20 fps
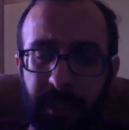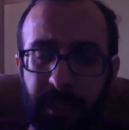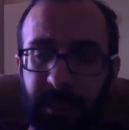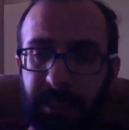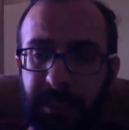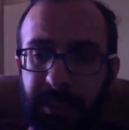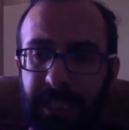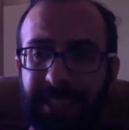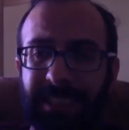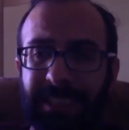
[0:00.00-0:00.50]

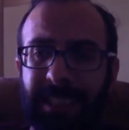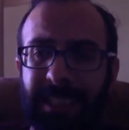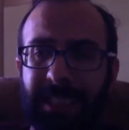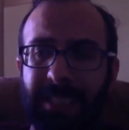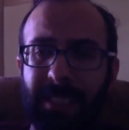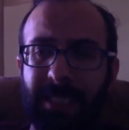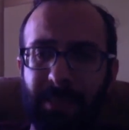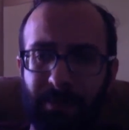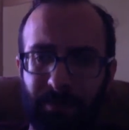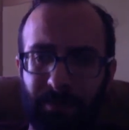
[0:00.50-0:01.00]
that
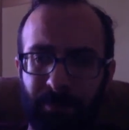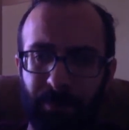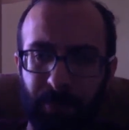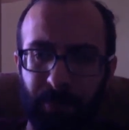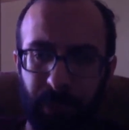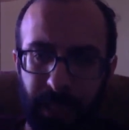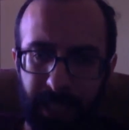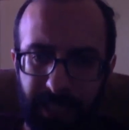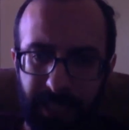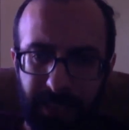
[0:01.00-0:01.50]

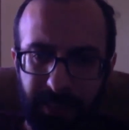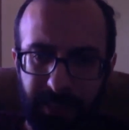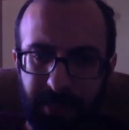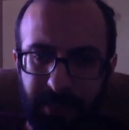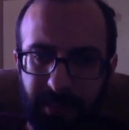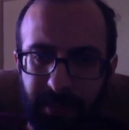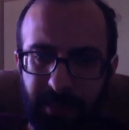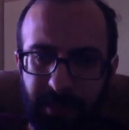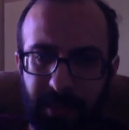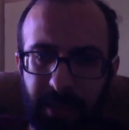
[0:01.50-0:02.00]

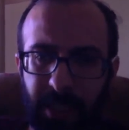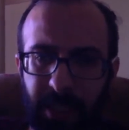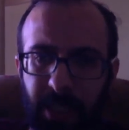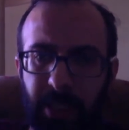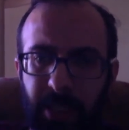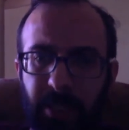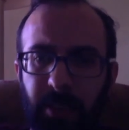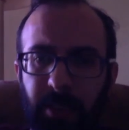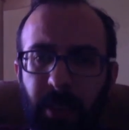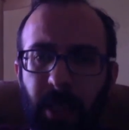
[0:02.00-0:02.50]
explains
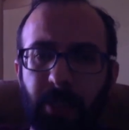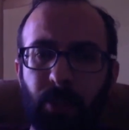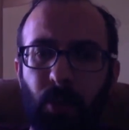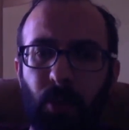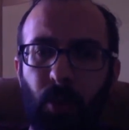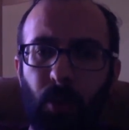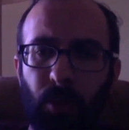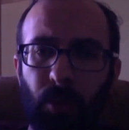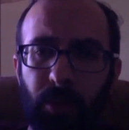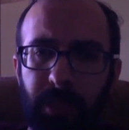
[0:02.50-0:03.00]
not
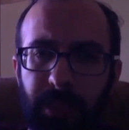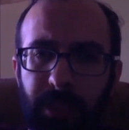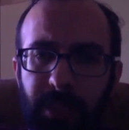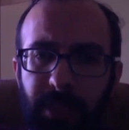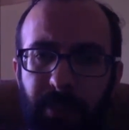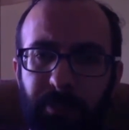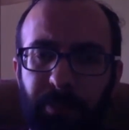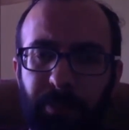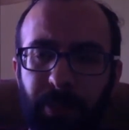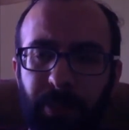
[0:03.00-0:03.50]
only the
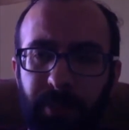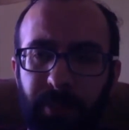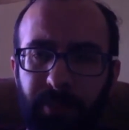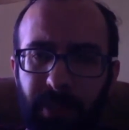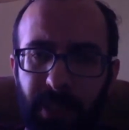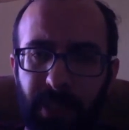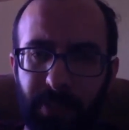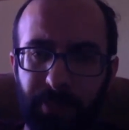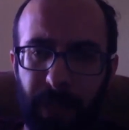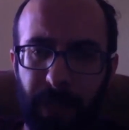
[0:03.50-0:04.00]
previous
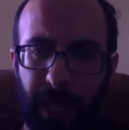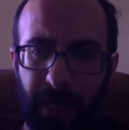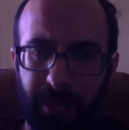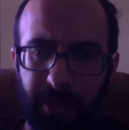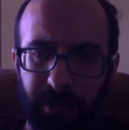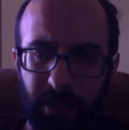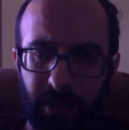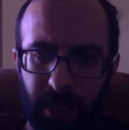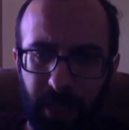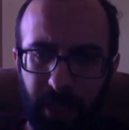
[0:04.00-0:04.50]

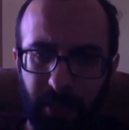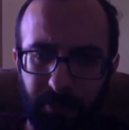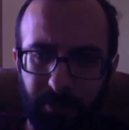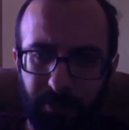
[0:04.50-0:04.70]
paradigm,